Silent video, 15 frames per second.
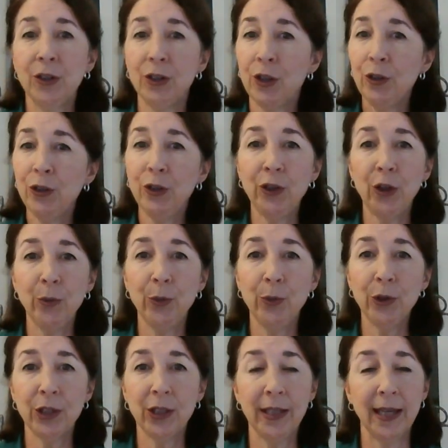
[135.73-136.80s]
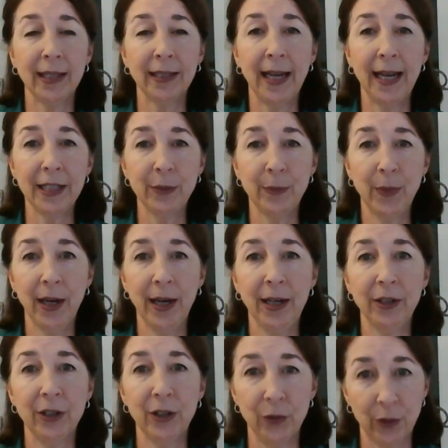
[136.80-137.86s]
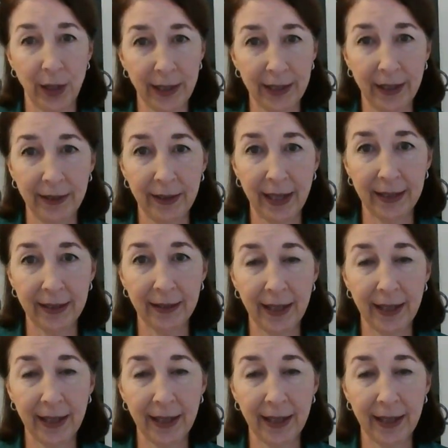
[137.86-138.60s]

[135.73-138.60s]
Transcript: turn your notebook to that last page and write down that,